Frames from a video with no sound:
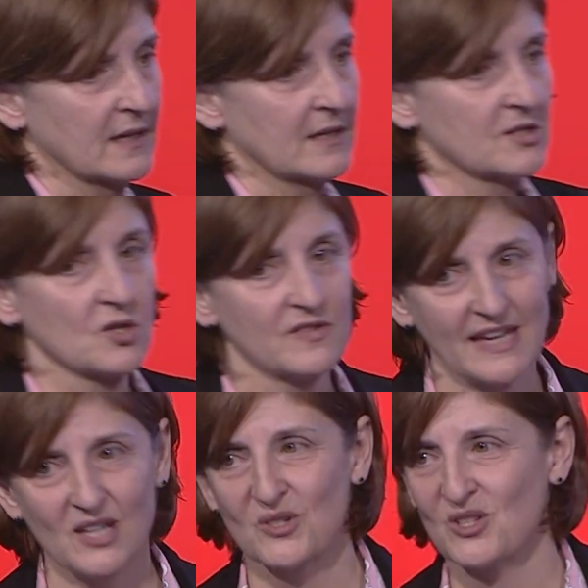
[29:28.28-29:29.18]
So
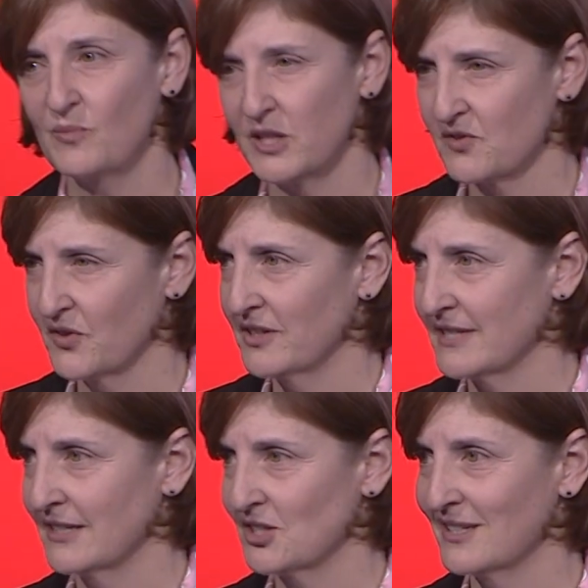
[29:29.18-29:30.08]
thank you so much for your
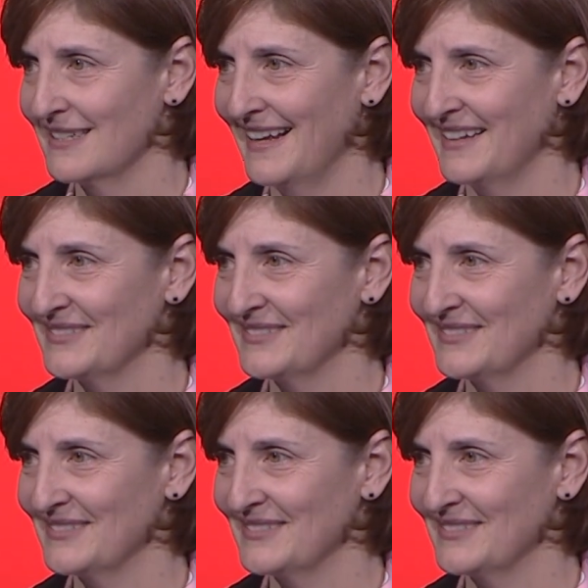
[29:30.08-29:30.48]
attention today.